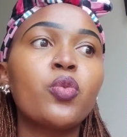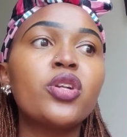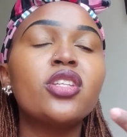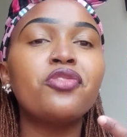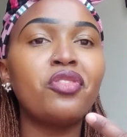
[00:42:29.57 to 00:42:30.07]

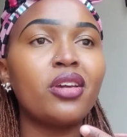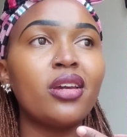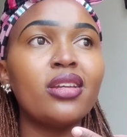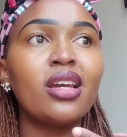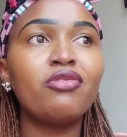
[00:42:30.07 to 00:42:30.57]
What if I
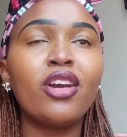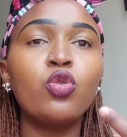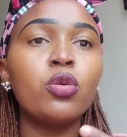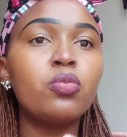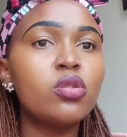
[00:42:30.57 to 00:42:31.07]
had
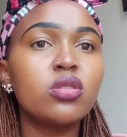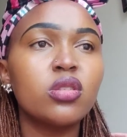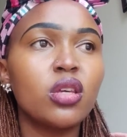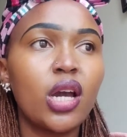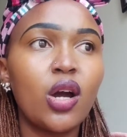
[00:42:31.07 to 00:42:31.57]
valuables
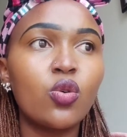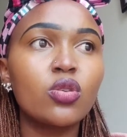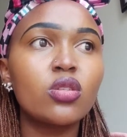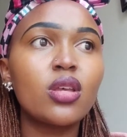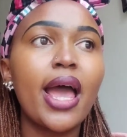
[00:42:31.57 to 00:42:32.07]
in the
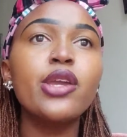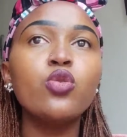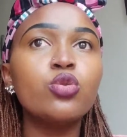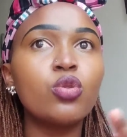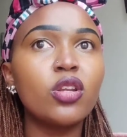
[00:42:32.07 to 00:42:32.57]
house? I
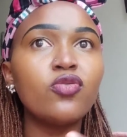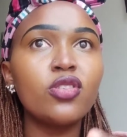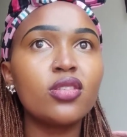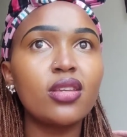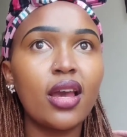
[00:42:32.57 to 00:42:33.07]
used to leave
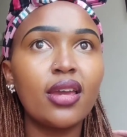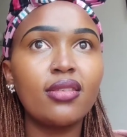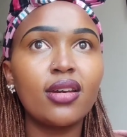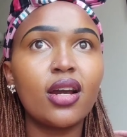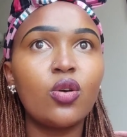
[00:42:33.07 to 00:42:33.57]
this guy
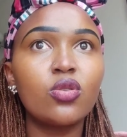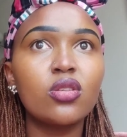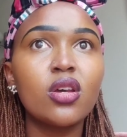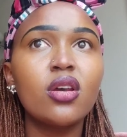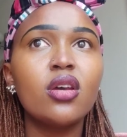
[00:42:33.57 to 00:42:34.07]
in the
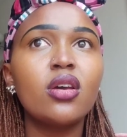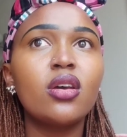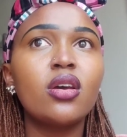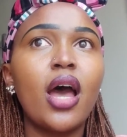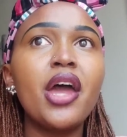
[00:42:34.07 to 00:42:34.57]
house.
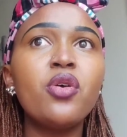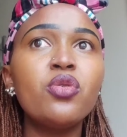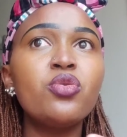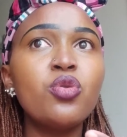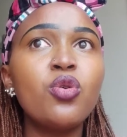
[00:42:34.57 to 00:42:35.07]
I
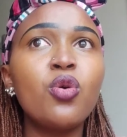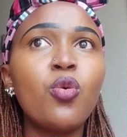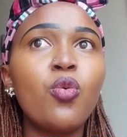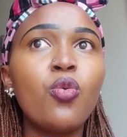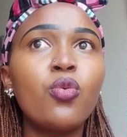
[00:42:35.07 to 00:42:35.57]
don't
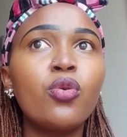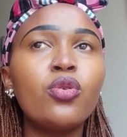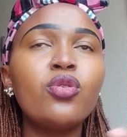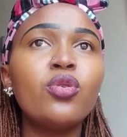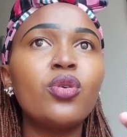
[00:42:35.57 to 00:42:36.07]
know.
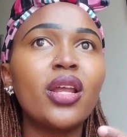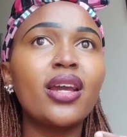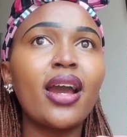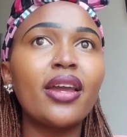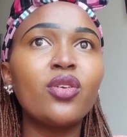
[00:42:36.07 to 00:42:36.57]
You know,
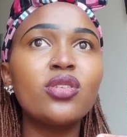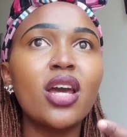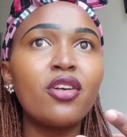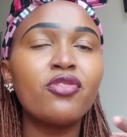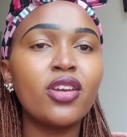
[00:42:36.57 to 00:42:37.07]
like, I
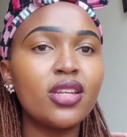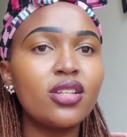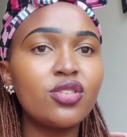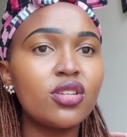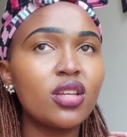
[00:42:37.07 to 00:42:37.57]
don't have
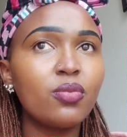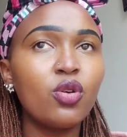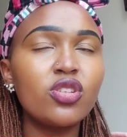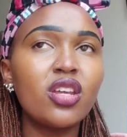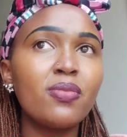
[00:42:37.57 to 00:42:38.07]
any trace
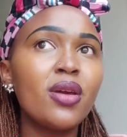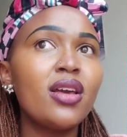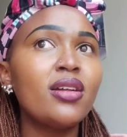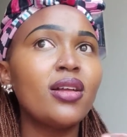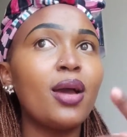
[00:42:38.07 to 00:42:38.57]
about him.
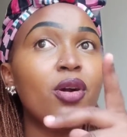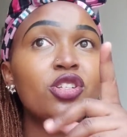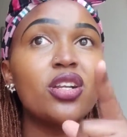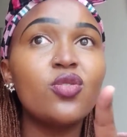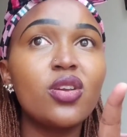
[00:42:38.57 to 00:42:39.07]
I'm
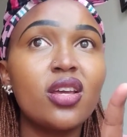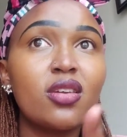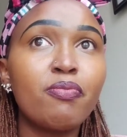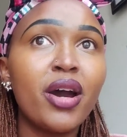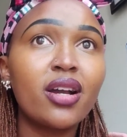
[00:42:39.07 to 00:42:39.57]
actually looking
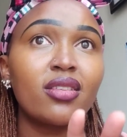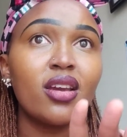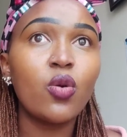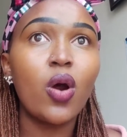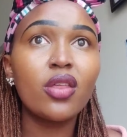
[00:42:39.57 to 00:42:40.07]
at the park.
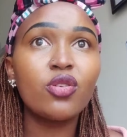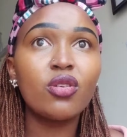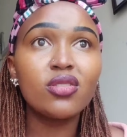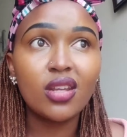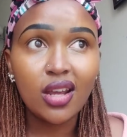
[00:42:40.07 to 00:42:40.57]
There are
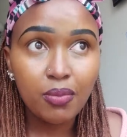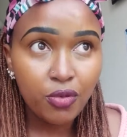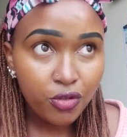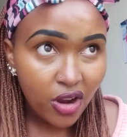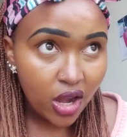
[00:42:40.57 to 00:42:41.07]
warthogs and a
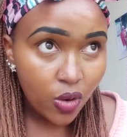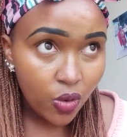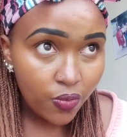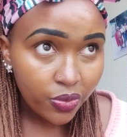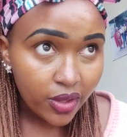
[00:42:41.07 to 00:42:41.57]

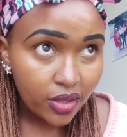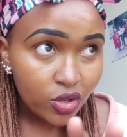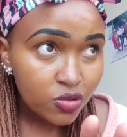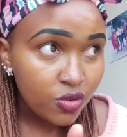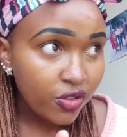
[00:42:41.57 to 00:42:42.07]
buffalo.
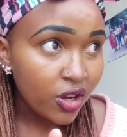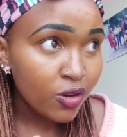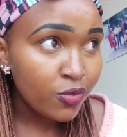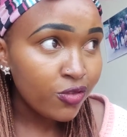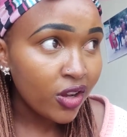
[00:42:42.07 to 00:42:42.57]
Not
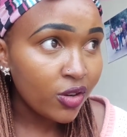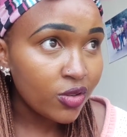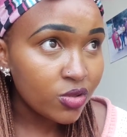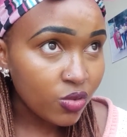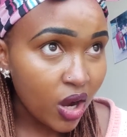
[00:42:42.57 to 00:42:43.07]
buffalo,
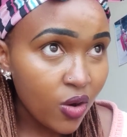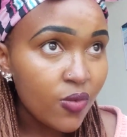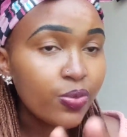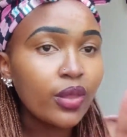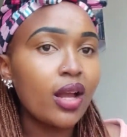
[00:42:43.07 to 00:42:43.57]
buffaloes.
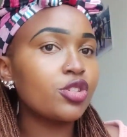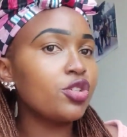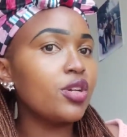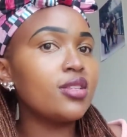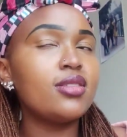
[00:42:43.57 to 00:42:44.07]
Wow. I'll
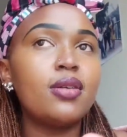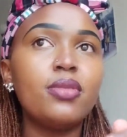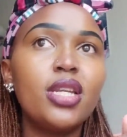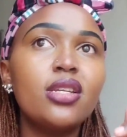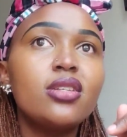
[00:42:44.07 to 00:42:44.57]
show you guys in a
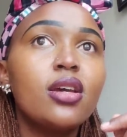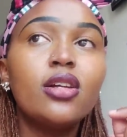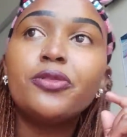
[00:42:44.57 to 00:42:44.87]
minute.